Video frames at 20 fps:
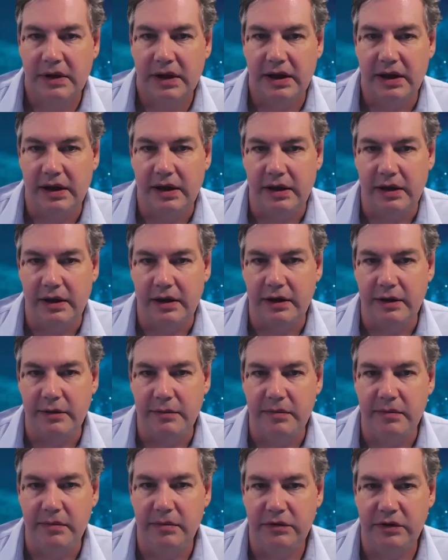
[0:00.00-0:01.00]

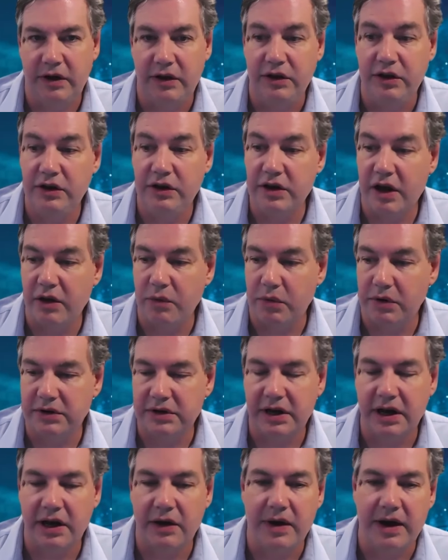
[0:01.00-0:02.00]
So you know
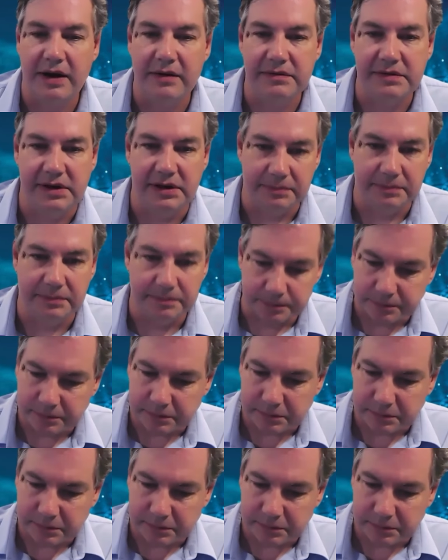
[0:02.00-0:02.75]
what to go after.